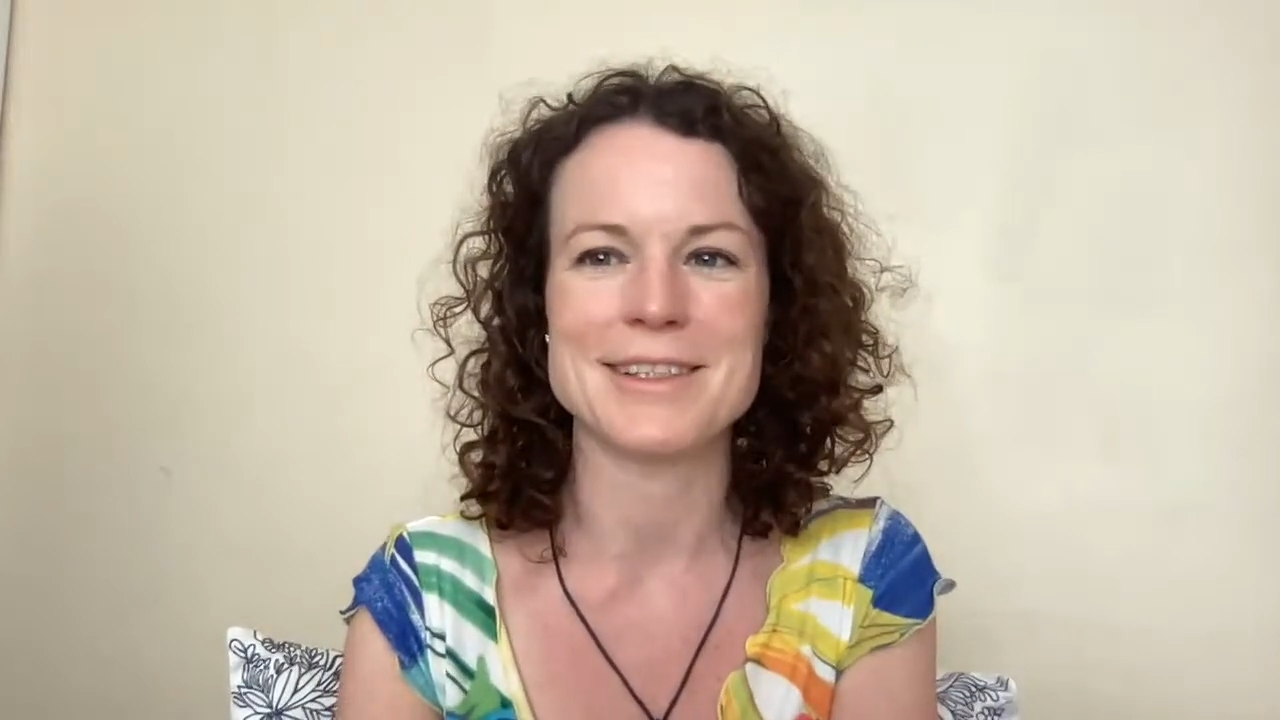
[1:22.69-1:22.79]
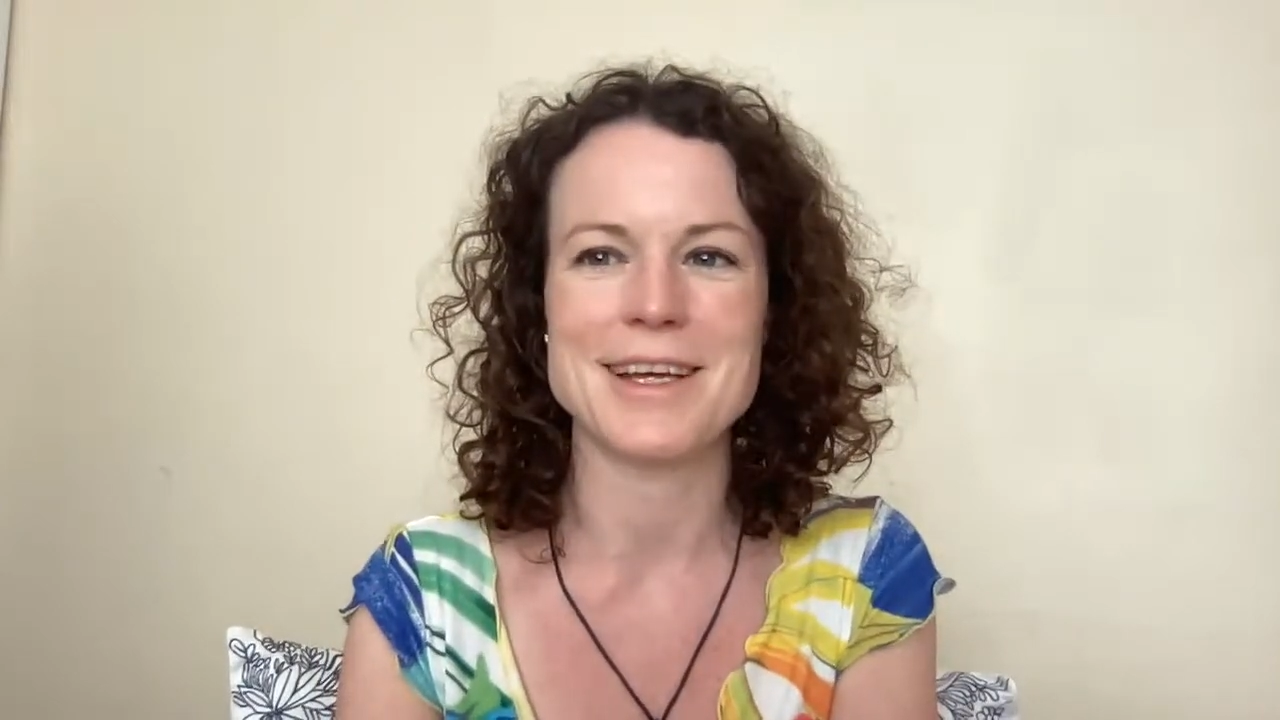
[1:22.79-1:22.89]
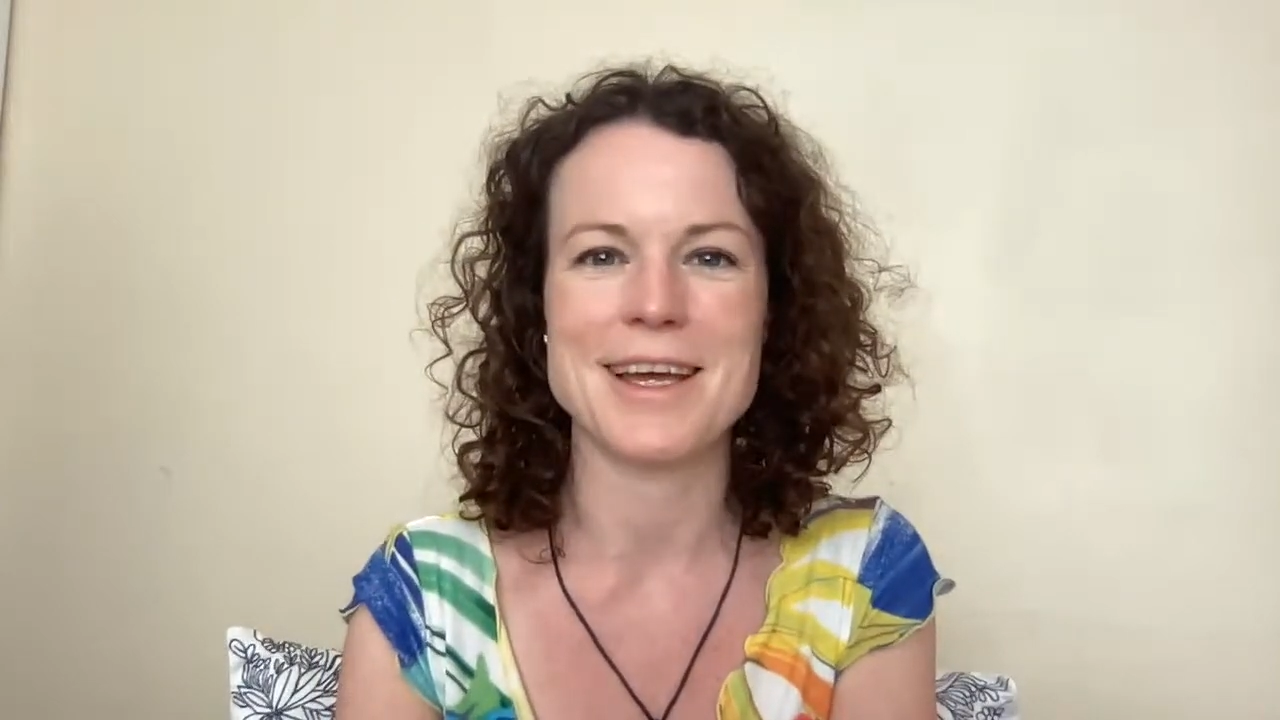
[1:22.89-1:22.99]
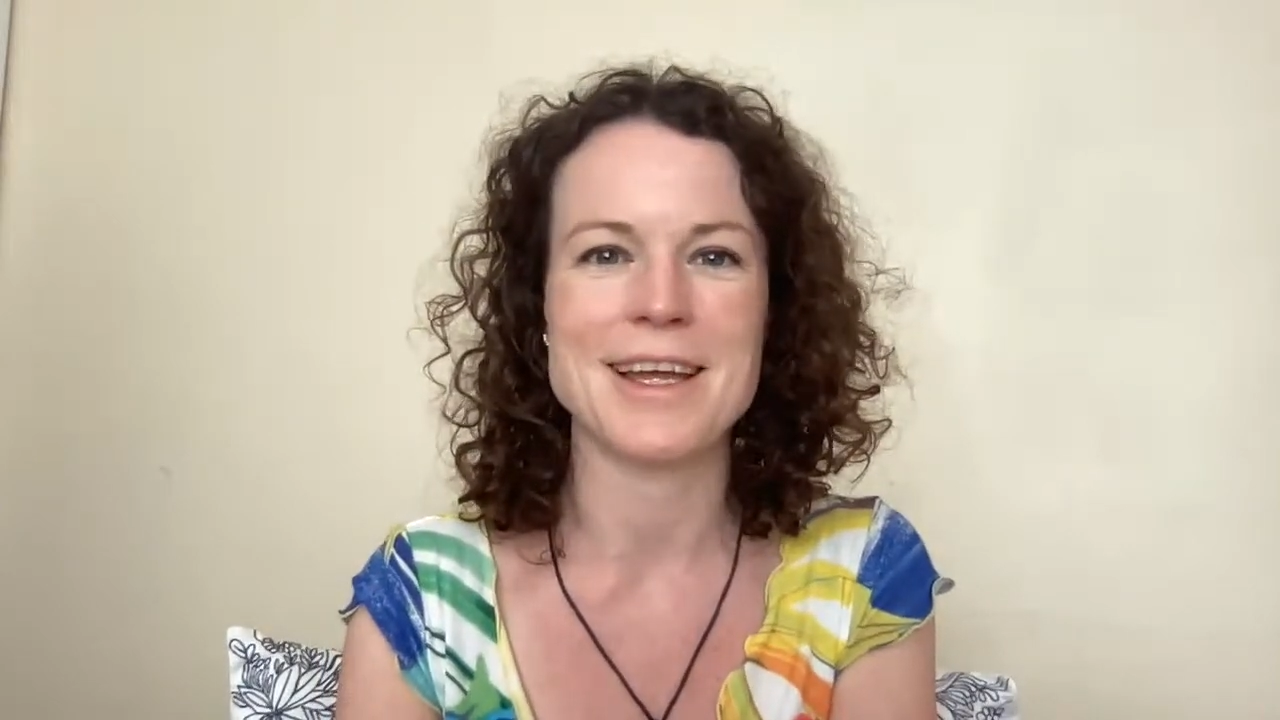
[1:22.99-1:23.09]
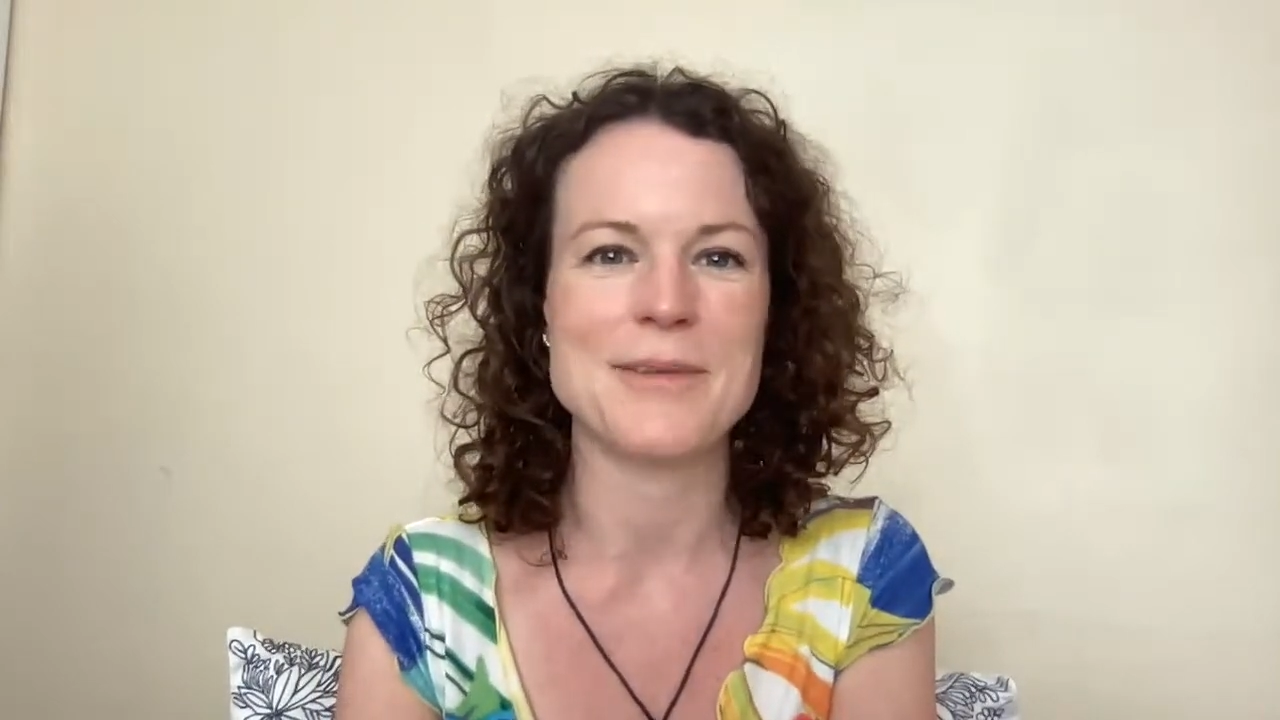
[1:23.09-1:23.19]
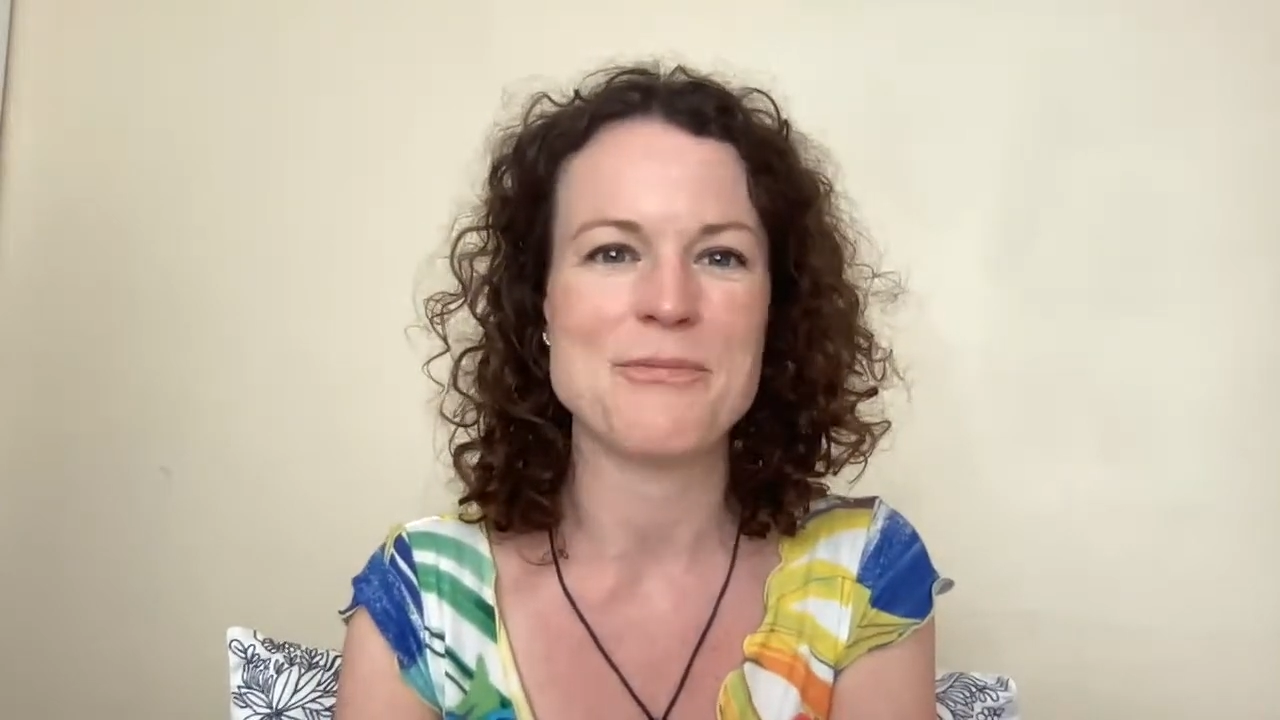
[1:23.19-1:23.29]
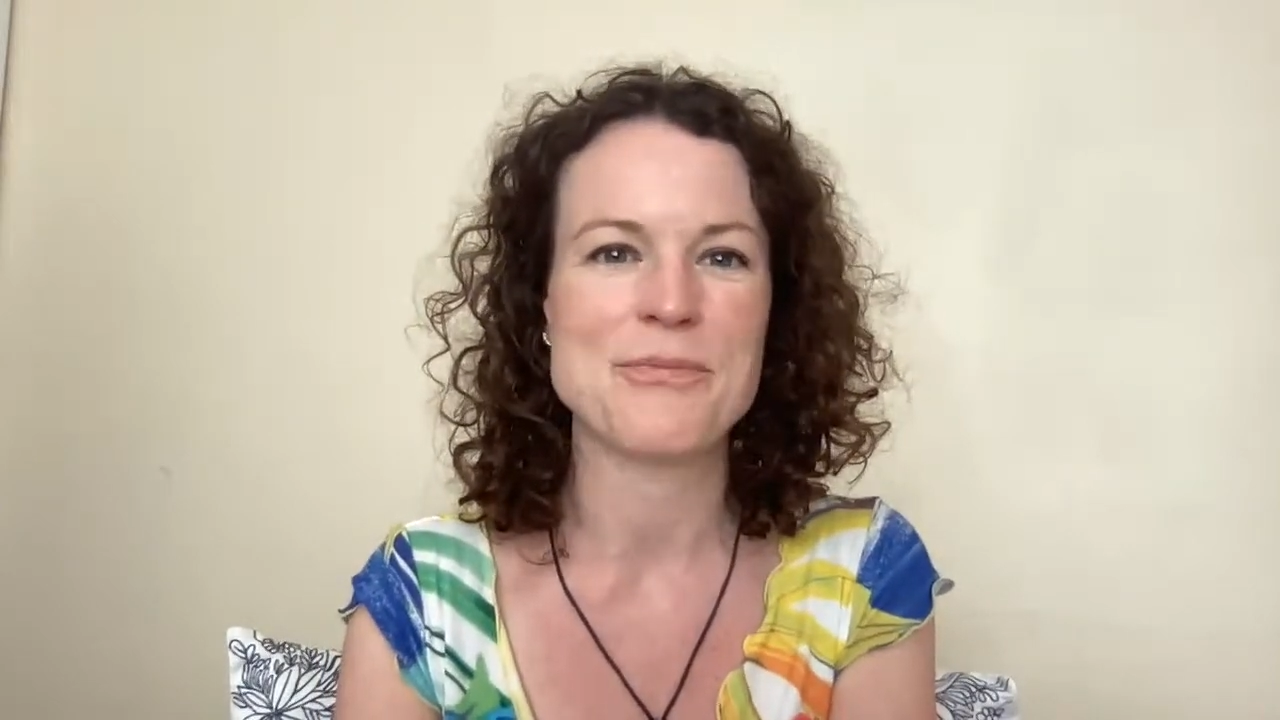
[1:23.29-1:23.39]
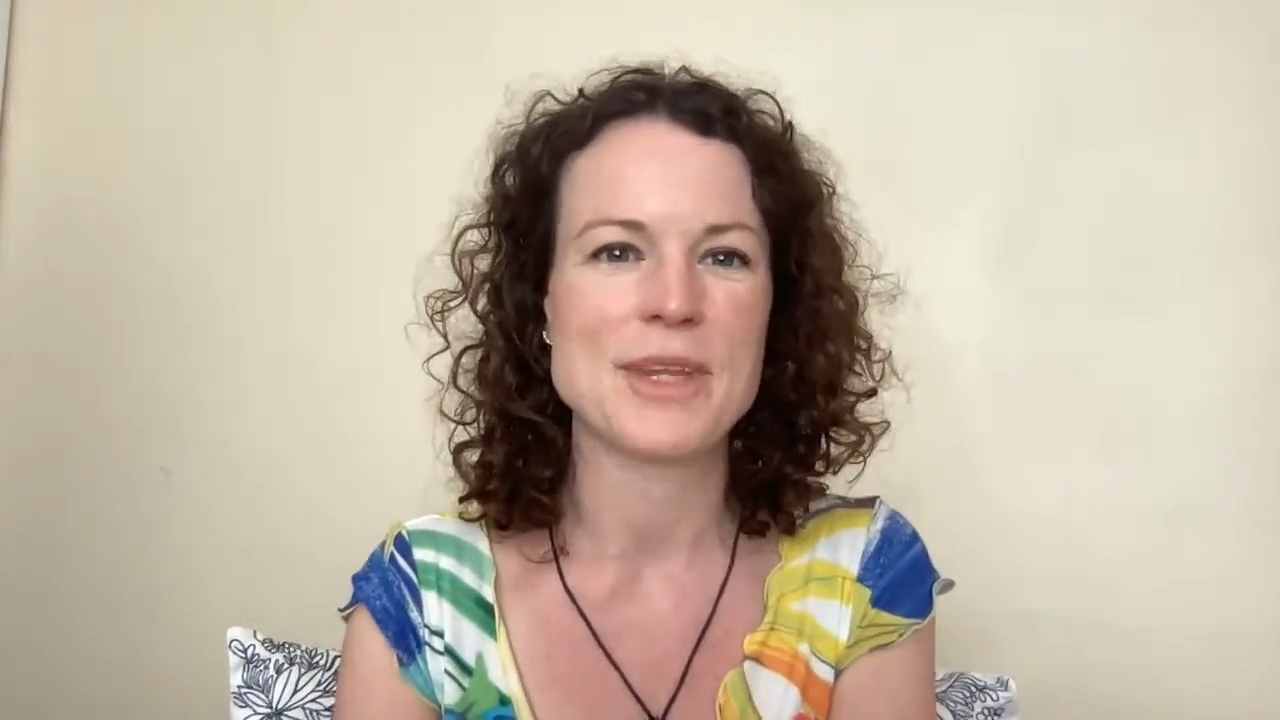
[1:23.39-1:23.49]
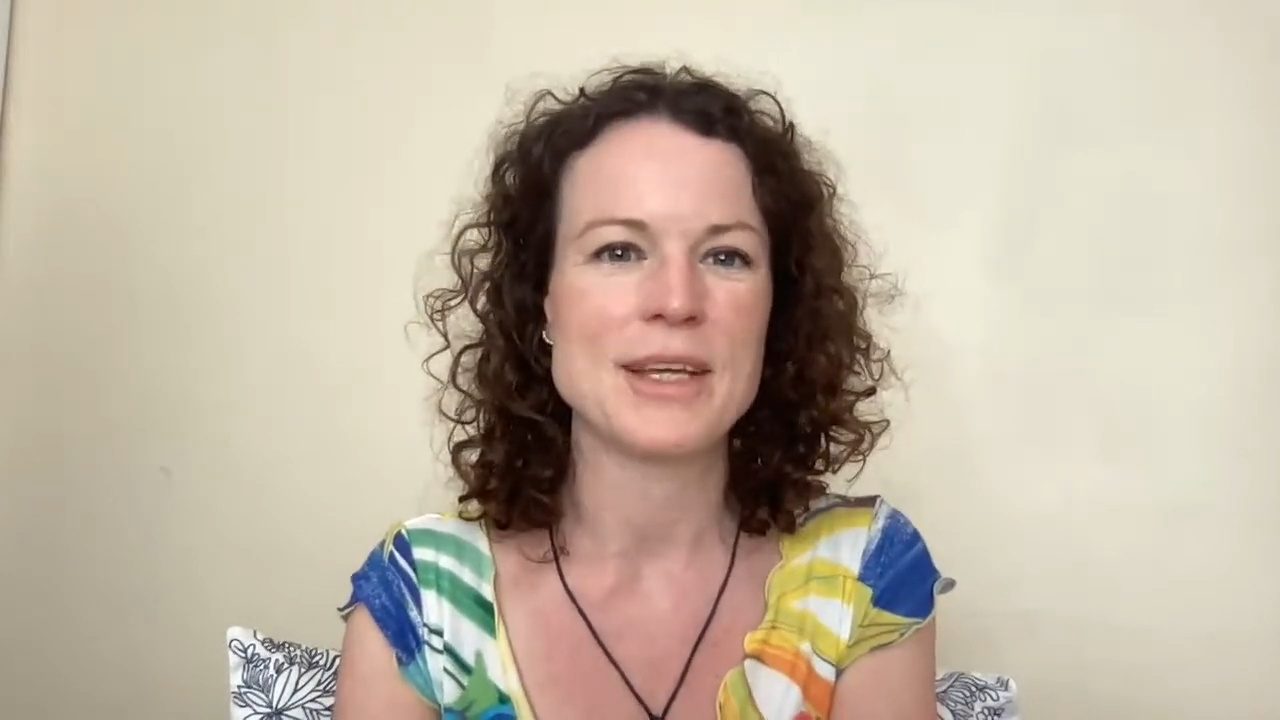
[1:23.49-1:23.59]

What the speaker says: today.